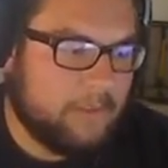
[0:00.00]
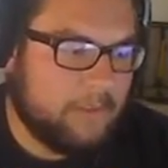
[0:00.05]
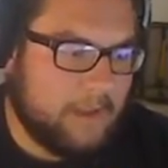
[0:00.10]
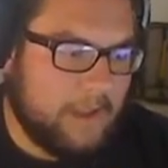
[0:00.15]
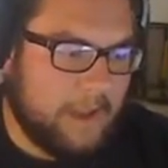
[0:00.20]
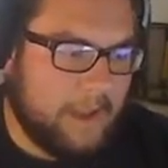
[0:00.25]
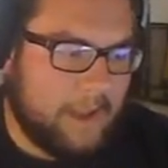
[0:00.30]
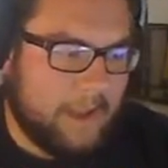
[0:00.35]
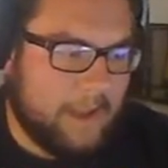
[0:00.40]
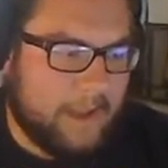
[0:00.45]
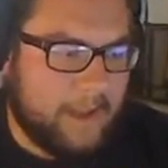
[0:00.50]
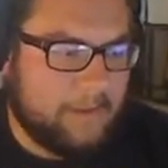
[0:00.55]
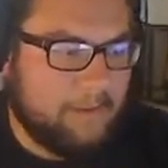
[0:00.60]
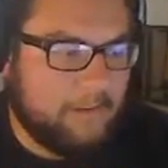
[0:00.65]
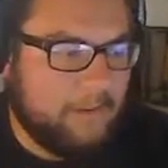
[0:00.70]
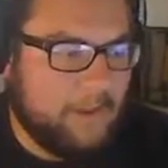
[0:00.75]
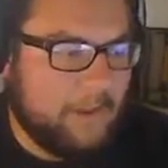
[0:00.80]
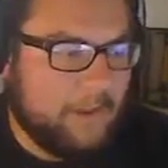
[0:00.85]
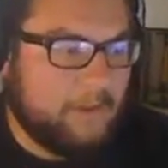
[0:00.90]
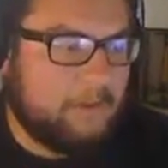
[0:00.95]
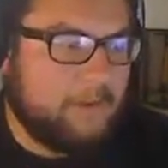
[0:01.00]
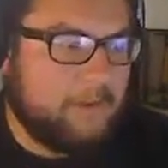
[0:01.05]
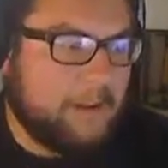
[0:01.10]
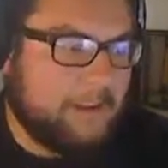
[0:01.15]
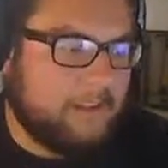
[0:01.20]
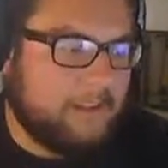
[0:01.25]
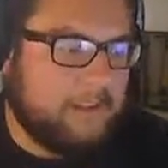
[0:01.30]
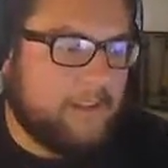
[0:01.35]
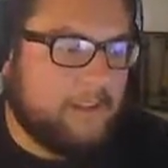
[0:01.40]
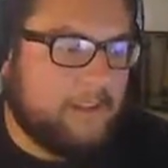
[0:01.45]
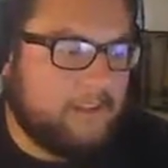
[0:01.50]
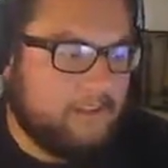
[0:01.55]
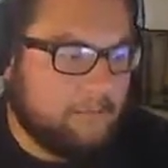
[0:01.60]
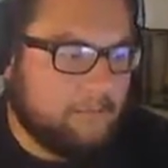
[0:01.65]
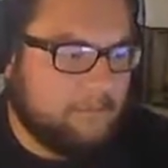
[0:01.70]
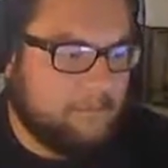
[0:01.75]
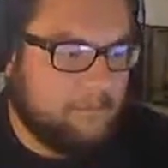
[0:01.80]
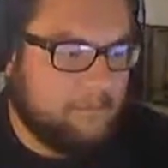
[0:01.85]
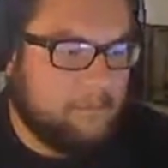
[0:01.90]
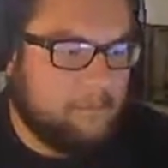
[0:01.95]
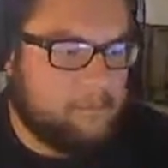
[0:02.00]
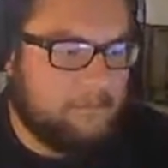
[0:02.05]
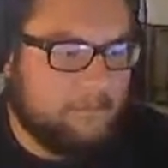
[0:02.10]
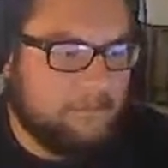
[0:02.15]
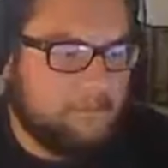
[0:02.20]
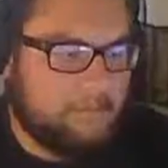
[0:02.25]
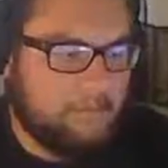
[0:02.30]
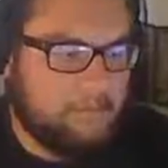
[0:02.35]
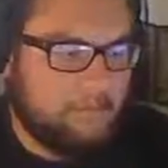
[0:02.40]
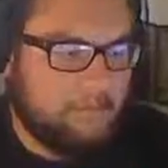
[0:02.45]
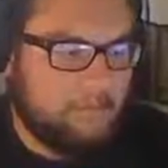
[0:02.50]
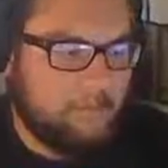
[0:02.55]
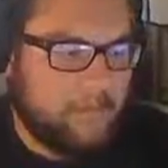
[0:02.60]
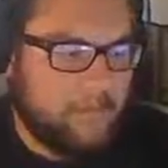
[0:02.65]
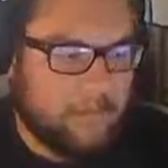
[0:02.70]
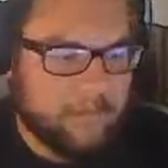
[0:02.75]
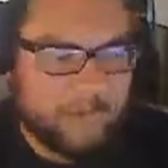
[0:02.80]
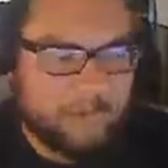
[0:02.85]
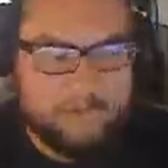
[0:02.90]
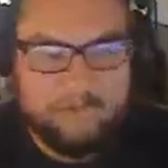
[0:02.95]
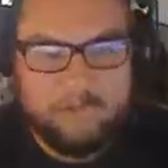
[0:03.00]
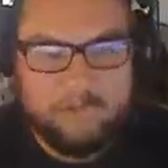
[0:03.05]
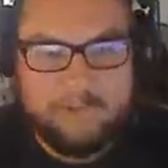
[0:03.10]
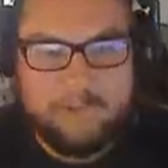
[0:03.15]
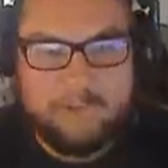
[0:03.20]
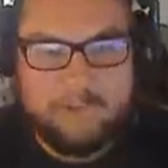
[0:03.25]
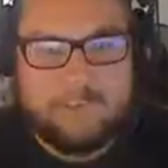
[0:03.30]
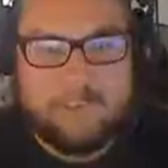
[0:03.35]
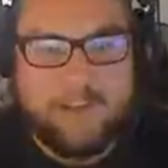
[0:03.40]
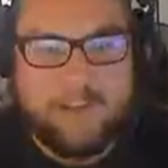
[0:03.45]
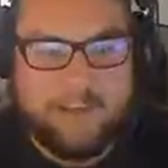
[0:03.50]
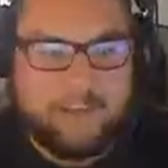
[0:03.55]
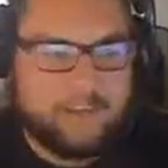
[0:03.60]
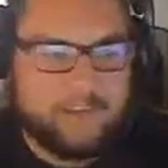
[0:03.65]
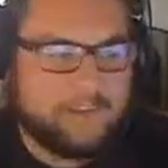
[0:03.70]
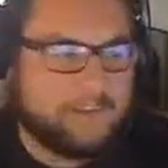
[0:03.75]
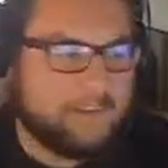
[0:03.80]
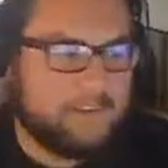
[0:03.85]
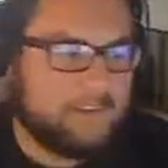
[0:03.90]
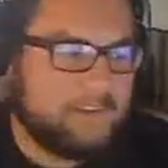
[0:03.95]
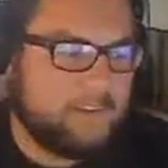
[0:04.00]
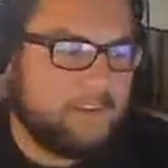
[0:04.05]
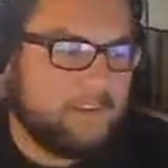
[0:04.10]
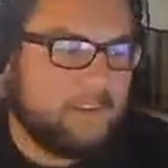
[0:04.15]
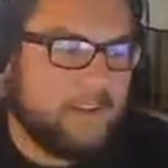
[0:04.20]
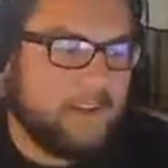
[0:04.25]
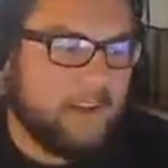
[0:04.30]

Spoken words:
I grant that Western versus Gothic 6 gun.